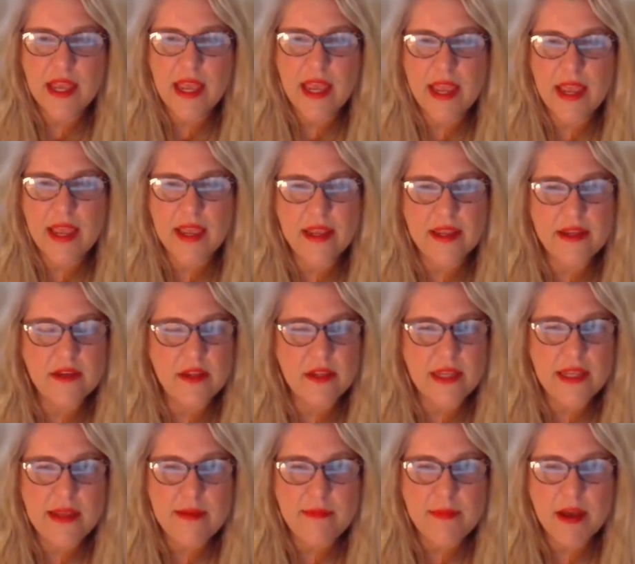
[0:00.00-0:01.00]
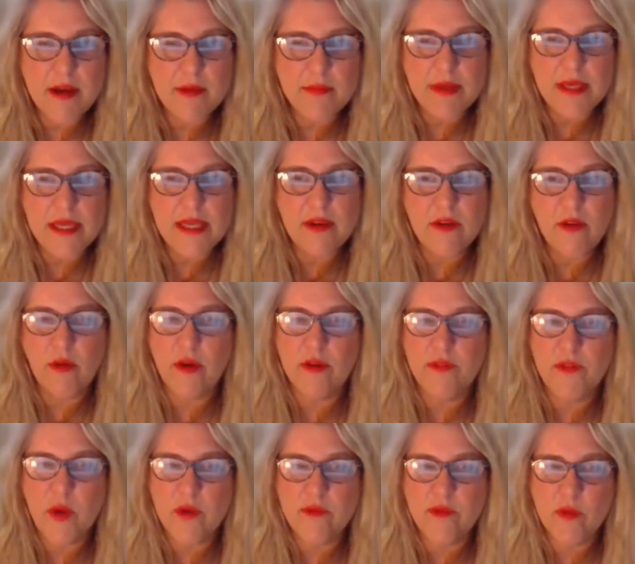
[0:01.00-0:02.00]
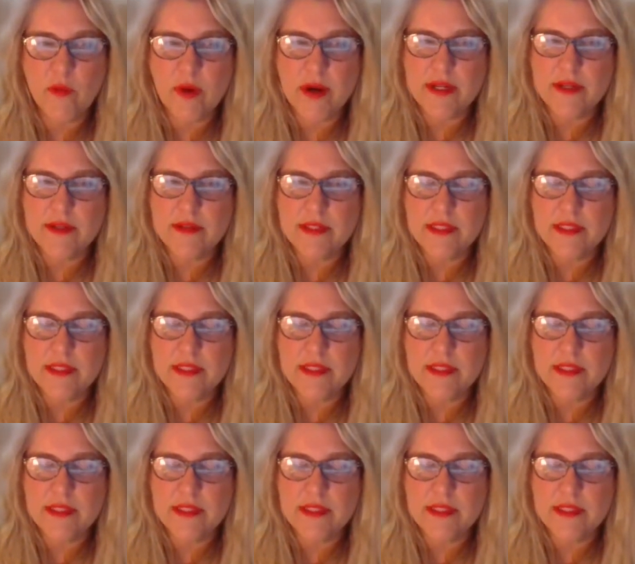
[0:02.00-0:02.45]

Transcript: and email me, or if you ever want to